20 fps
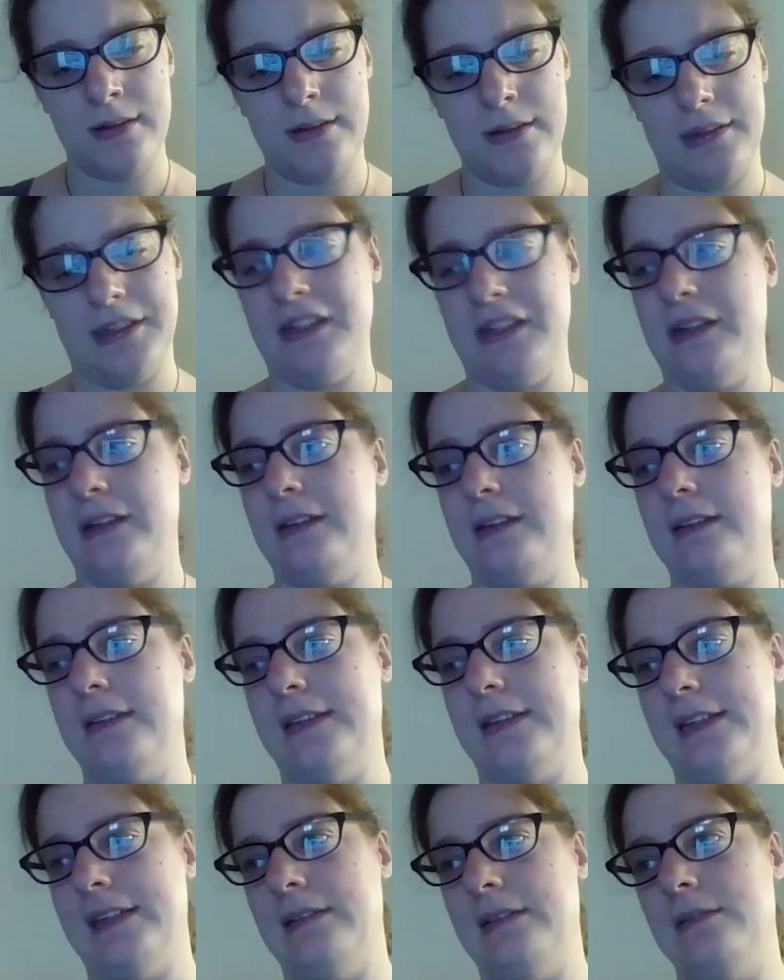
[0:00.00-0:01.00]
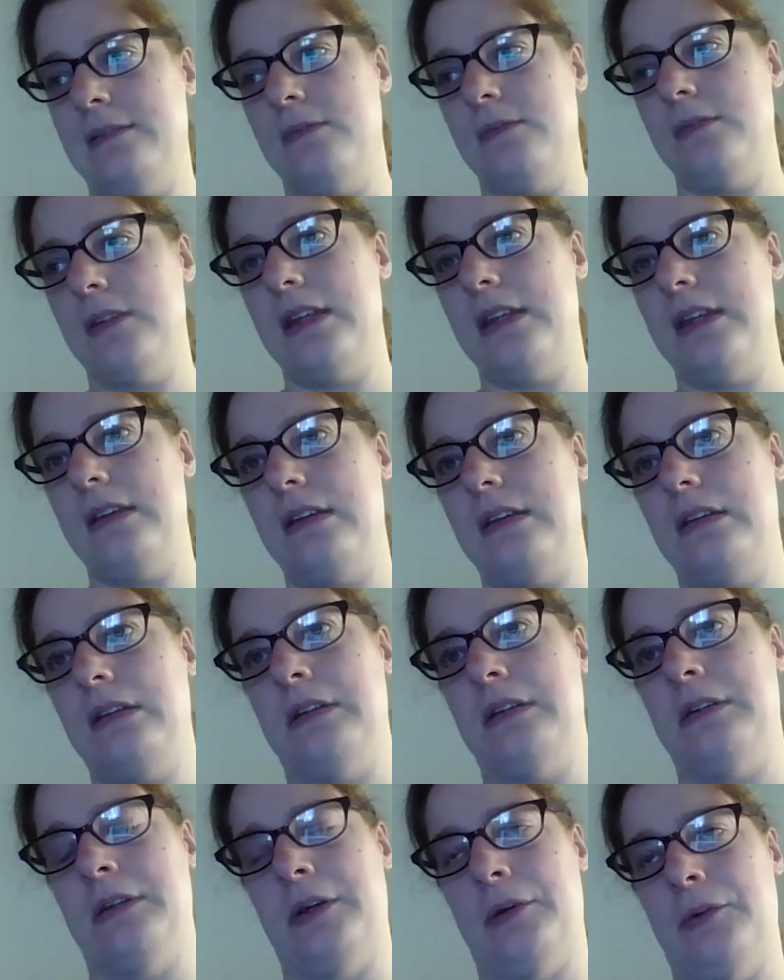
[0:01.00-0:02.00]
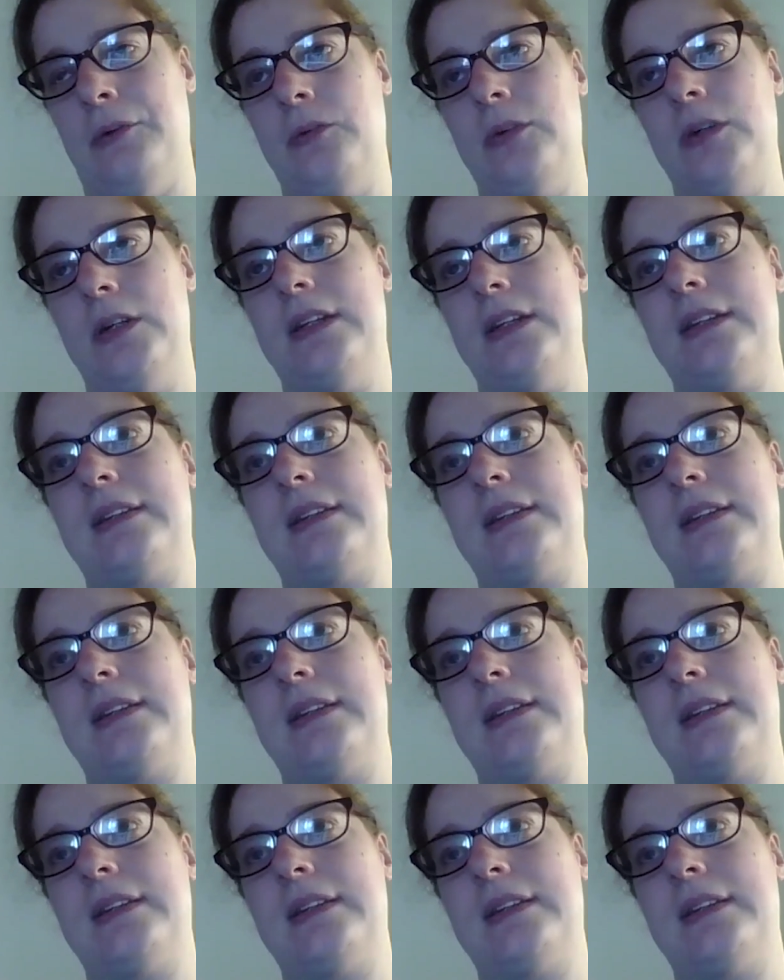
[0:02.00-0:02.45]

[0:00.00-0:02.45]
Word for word: Then, then, you know,